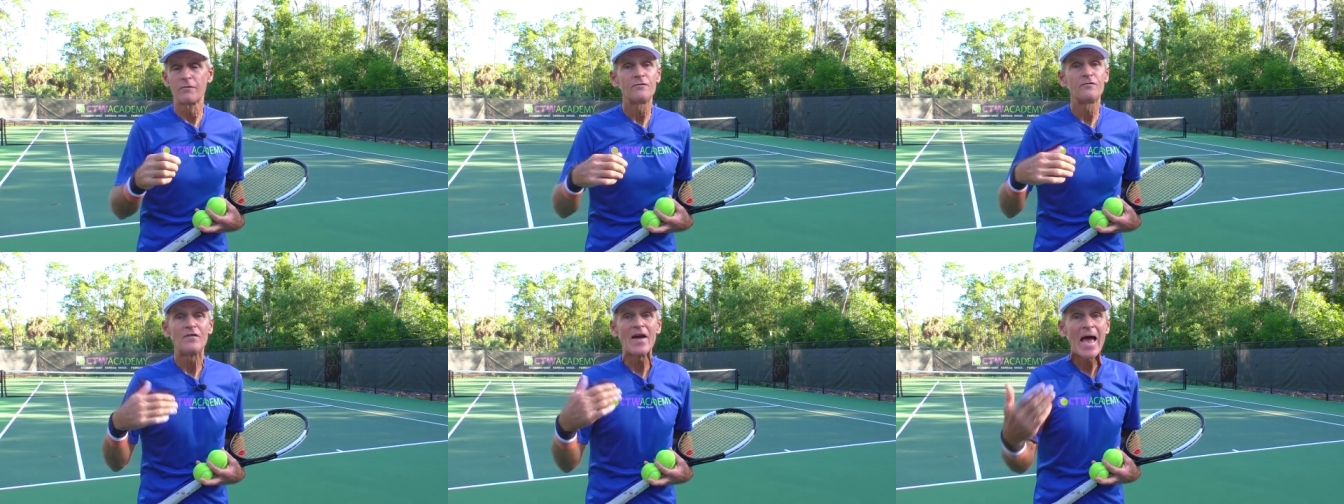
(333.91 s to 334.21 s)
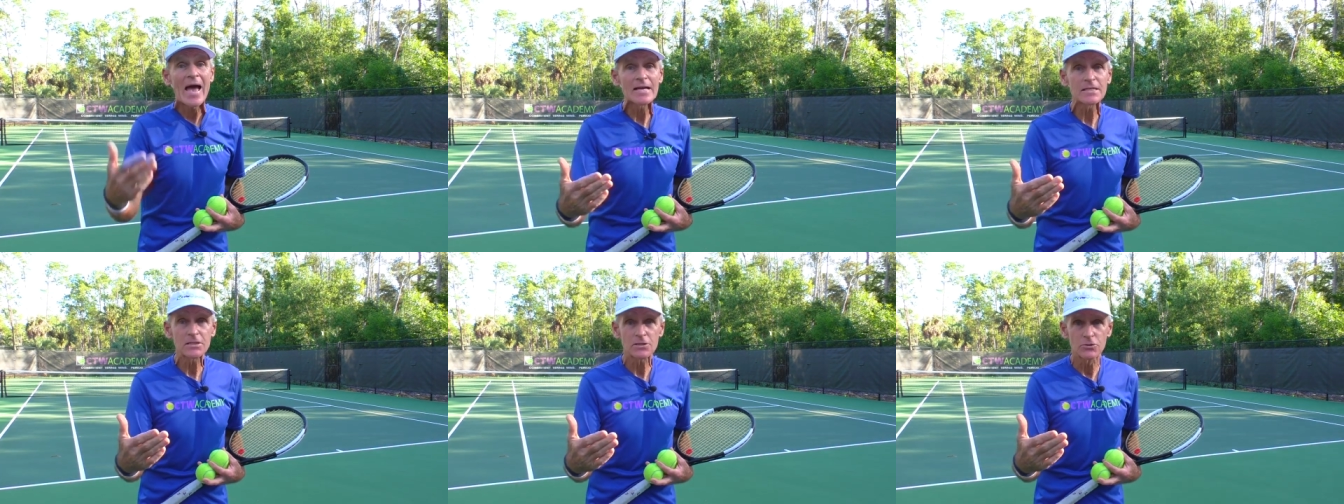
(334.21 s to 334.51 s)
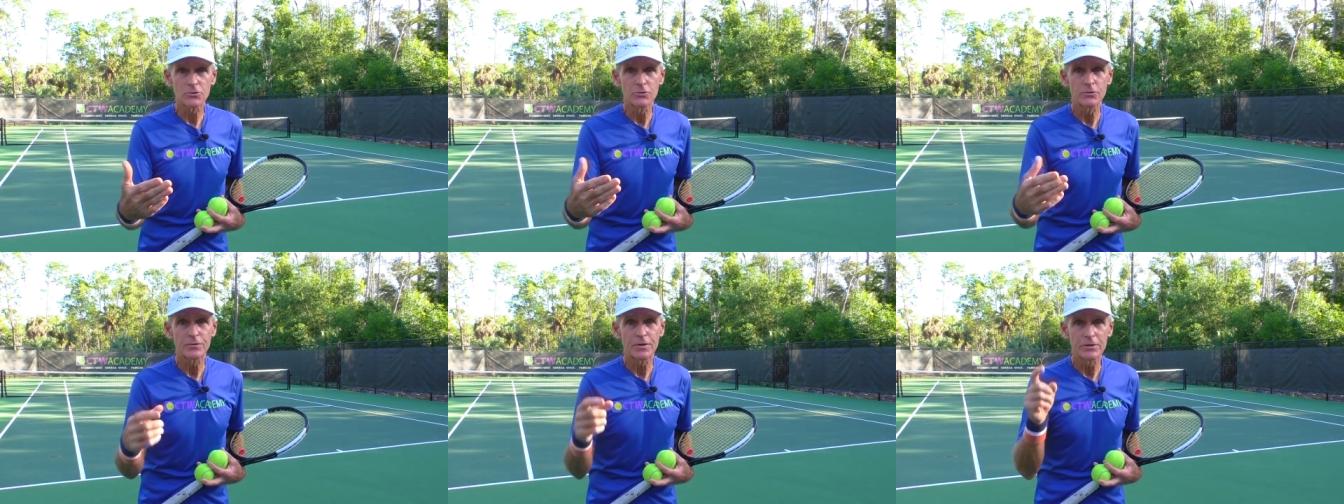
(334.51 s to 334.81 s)

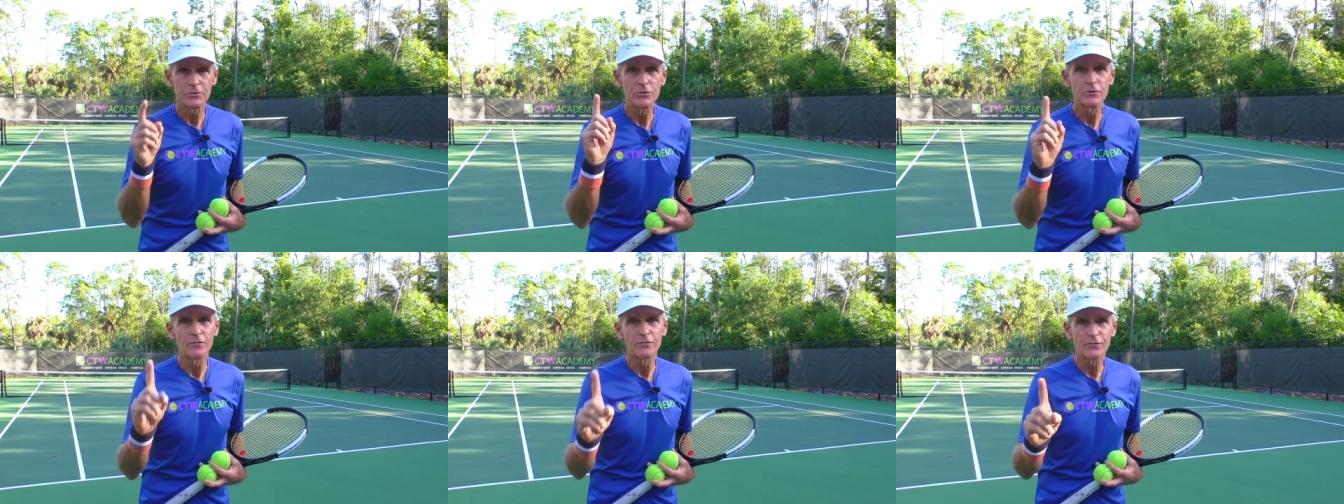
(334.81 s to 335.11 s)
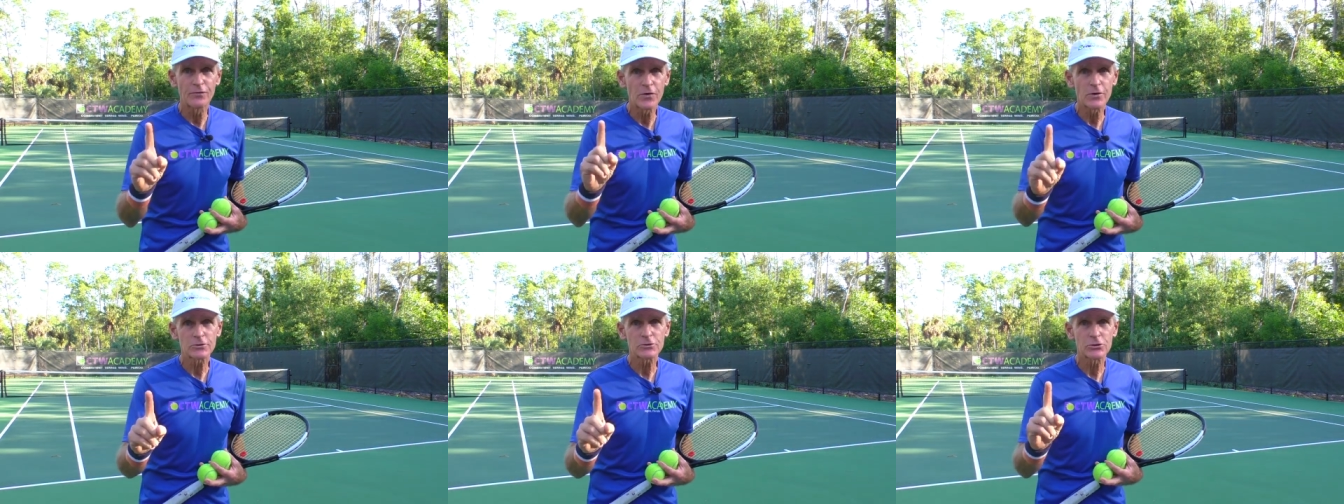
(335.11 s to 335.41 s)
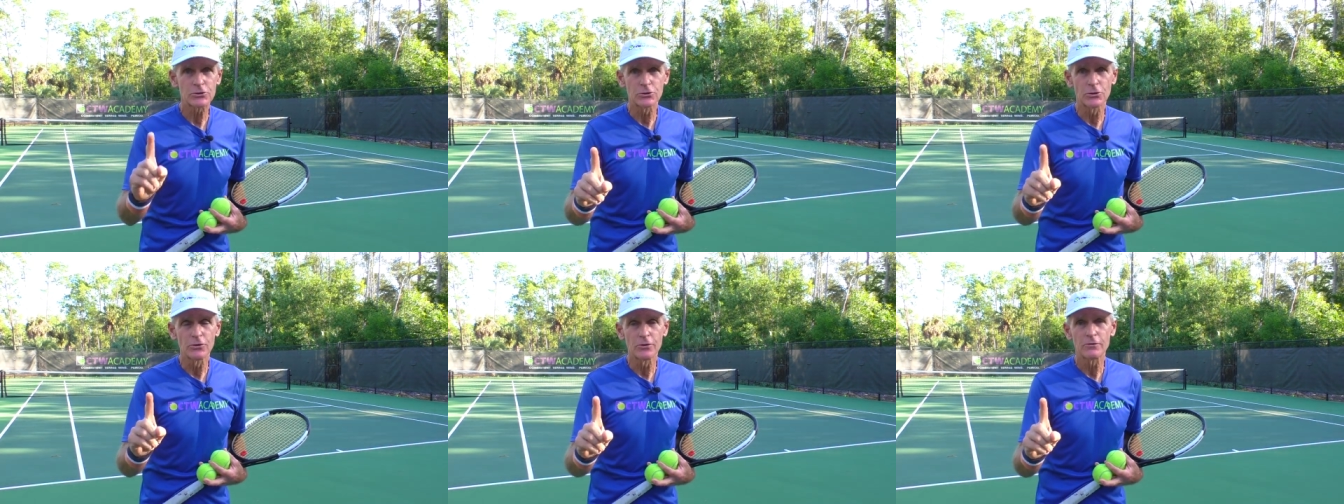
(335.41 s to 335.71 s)
faster than your
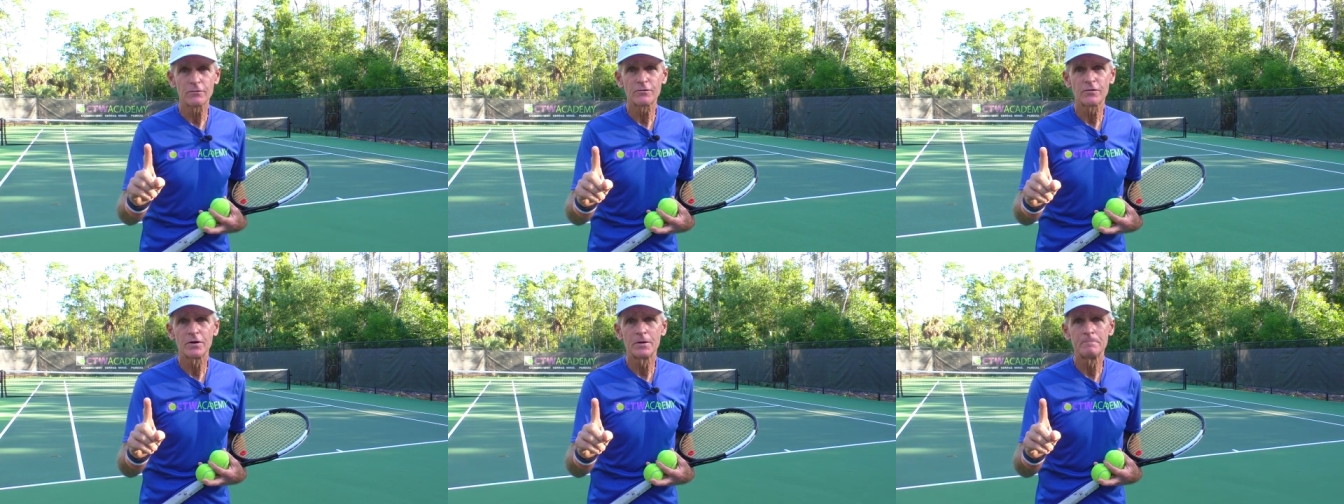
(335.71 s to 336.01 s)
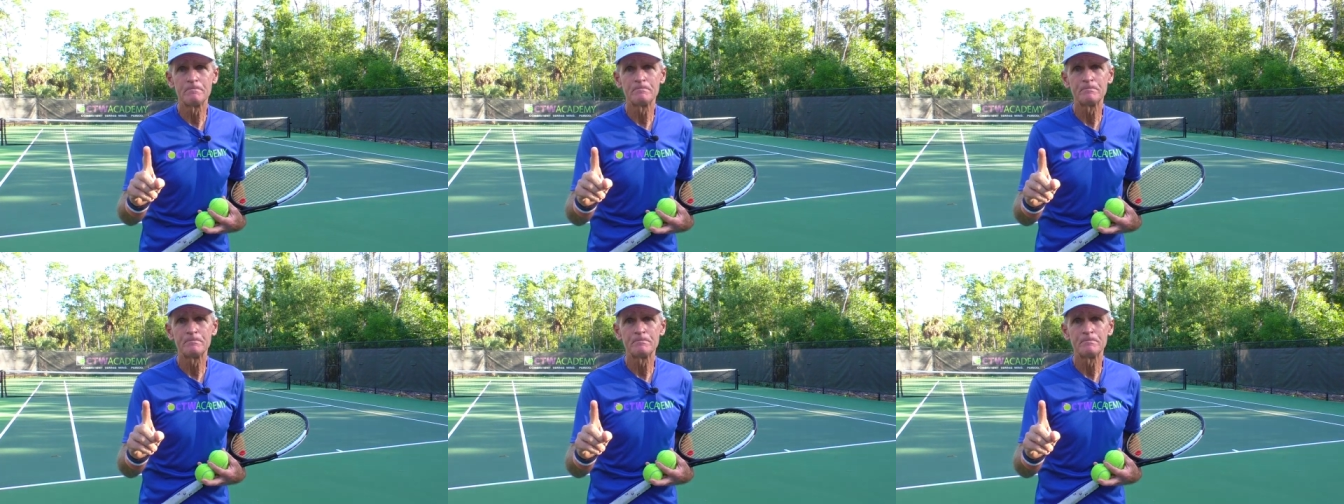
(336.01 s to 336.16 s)
first serve,